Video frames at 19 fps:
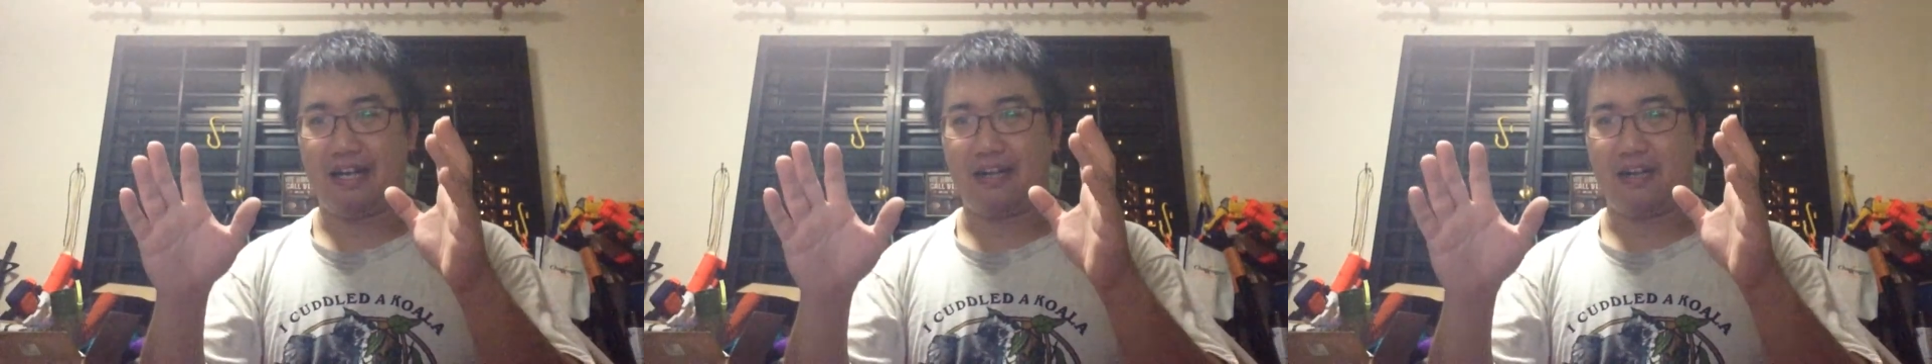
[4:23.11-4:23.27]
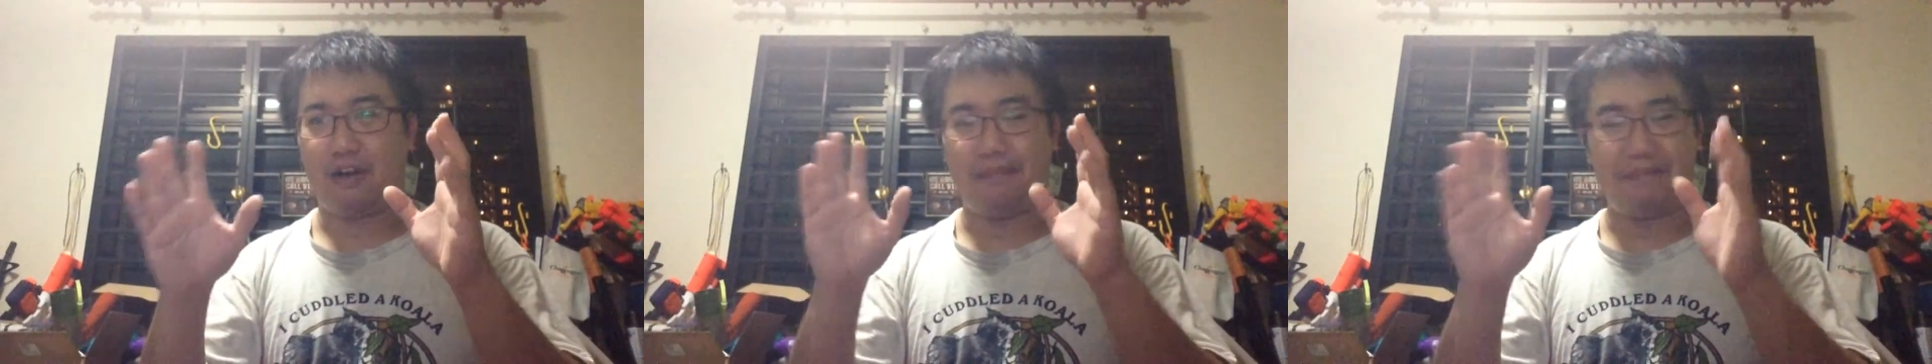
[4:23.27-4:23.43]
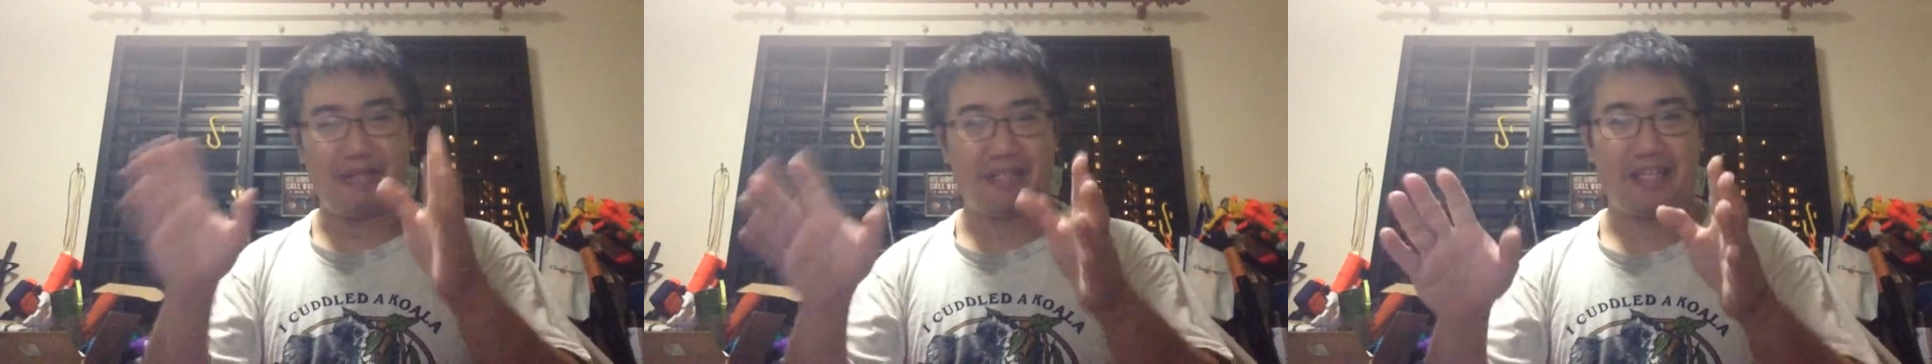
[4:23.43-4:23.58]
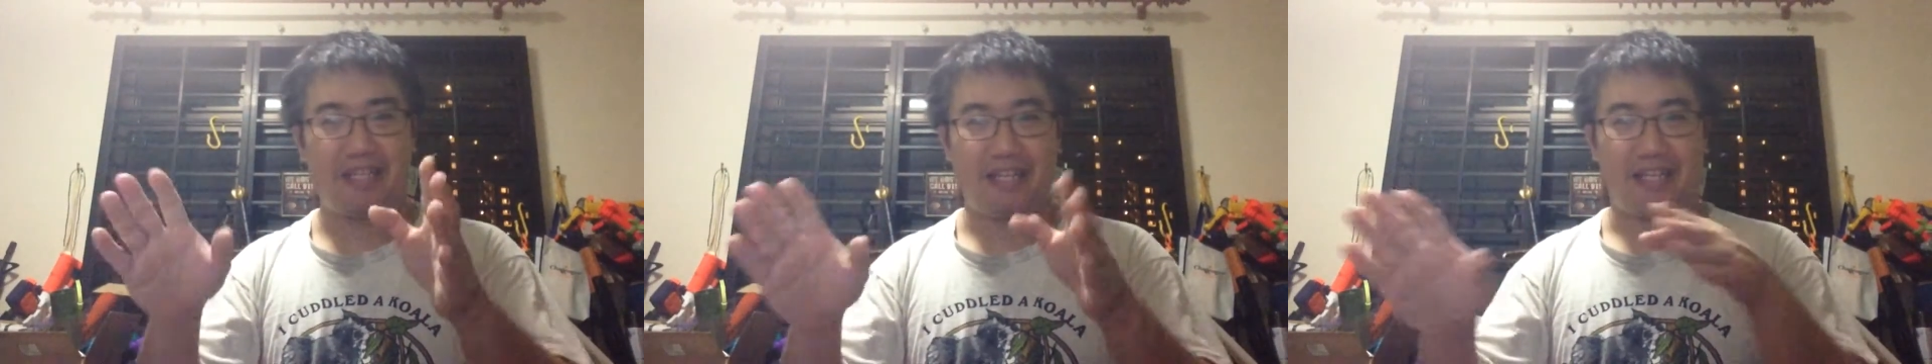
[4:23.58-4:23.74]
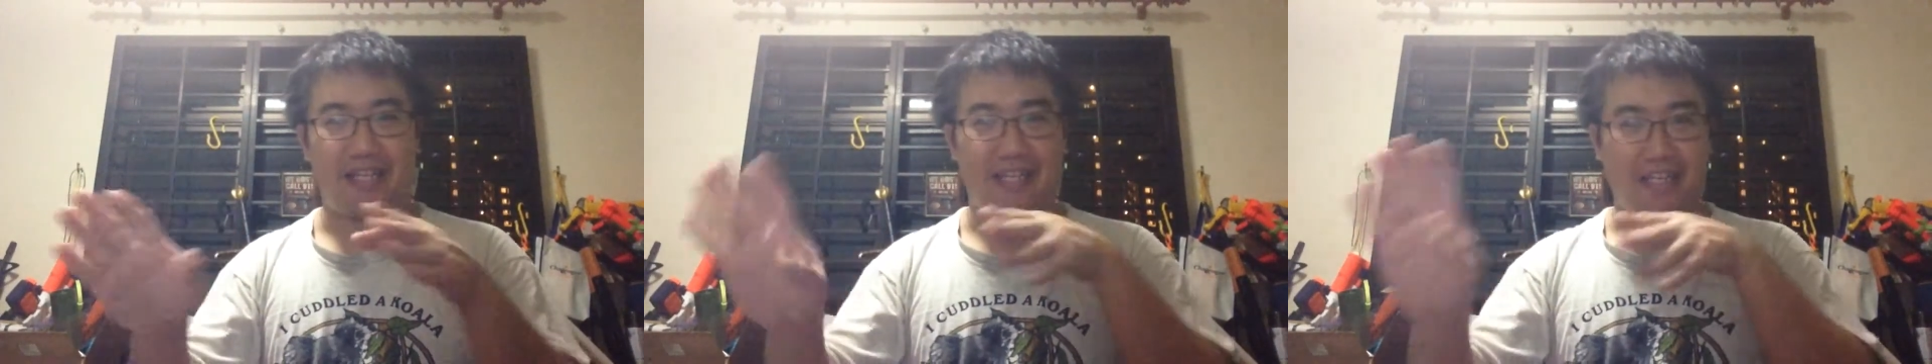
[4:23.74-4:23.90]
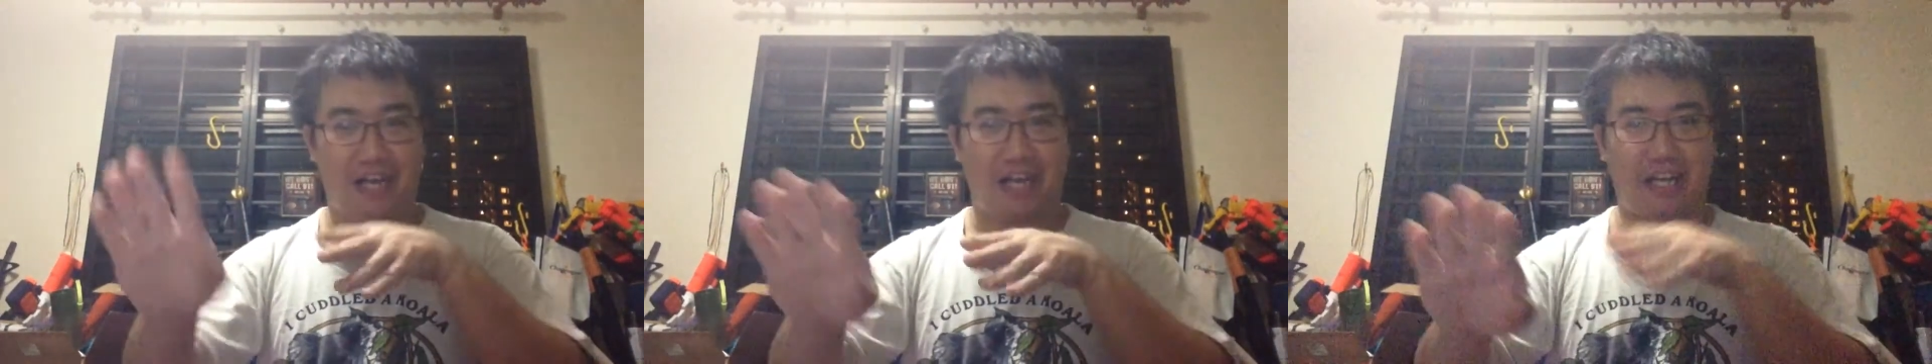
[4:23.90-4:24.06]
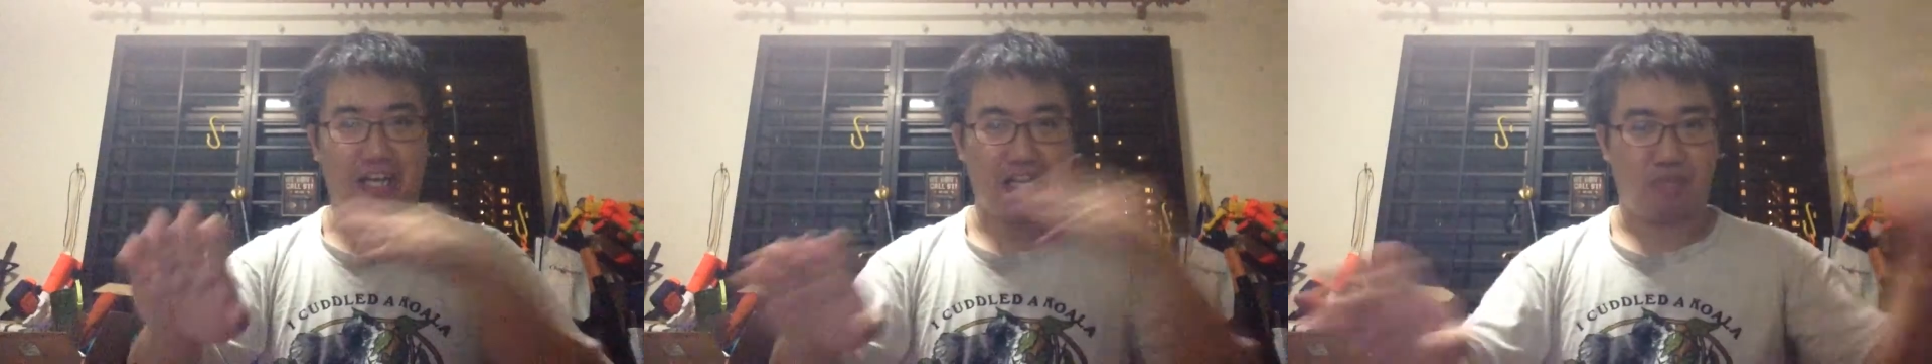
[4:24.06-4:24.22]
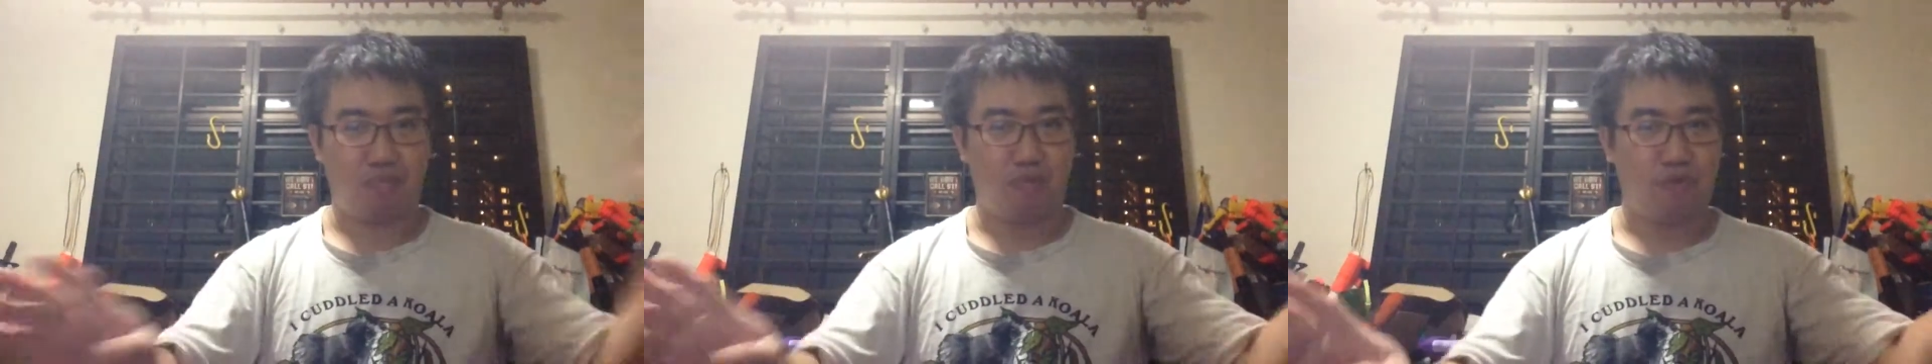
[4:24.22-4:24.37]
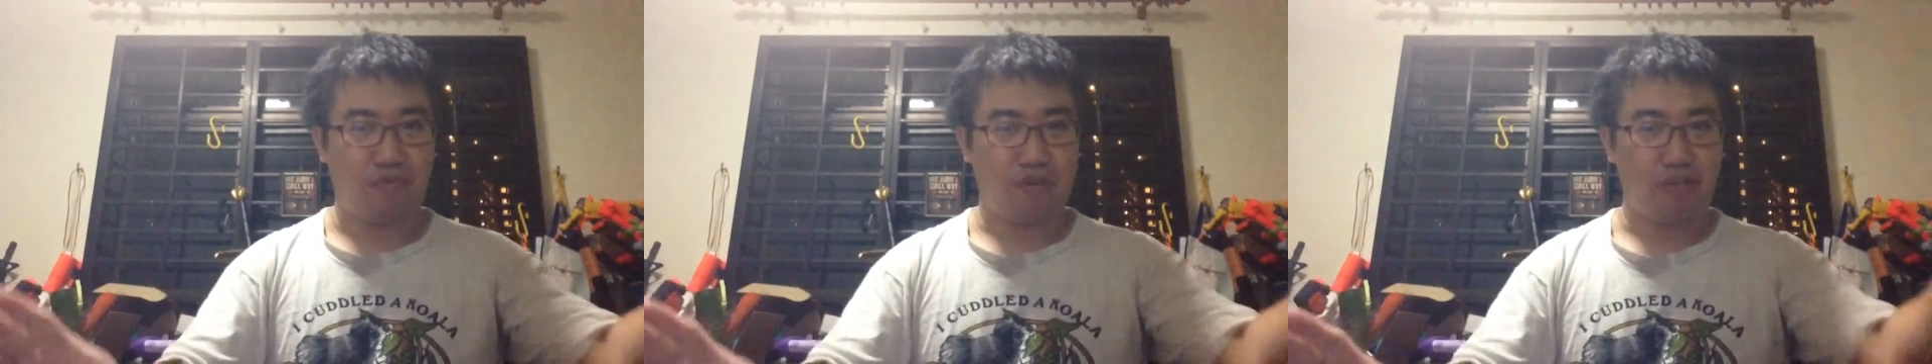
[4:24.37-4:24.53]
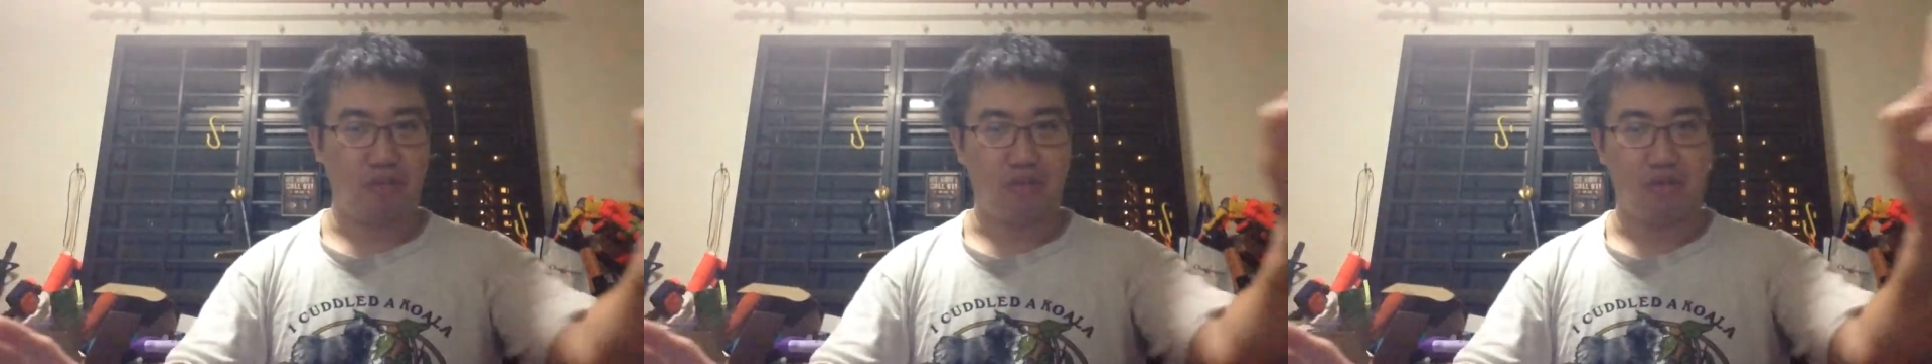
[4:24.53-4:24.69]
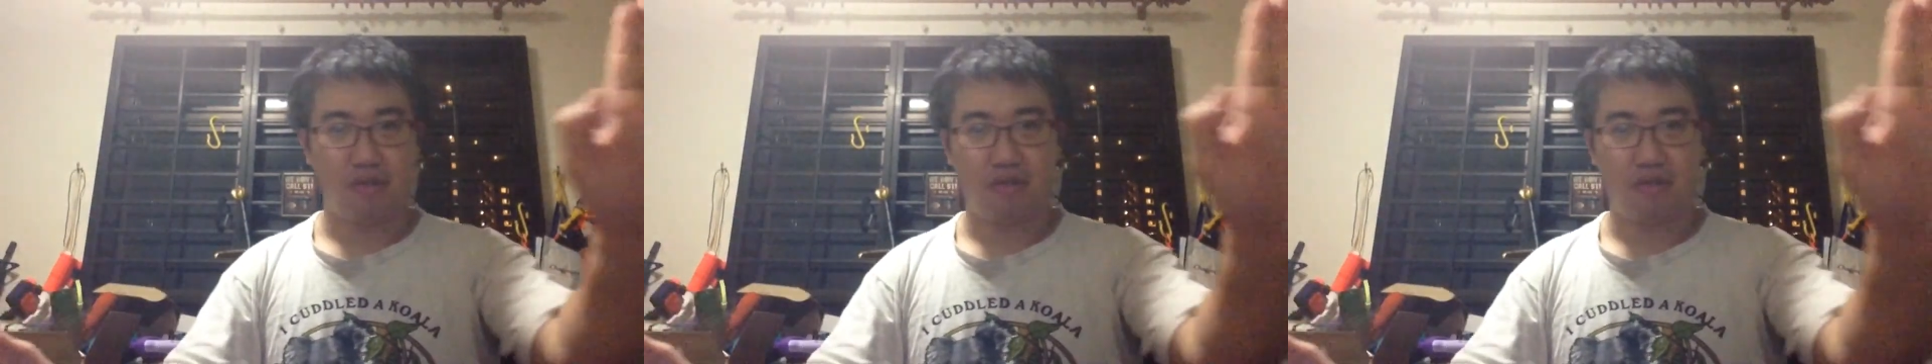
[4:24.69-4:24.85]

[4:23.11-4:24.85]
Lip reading: compensate that the target is moving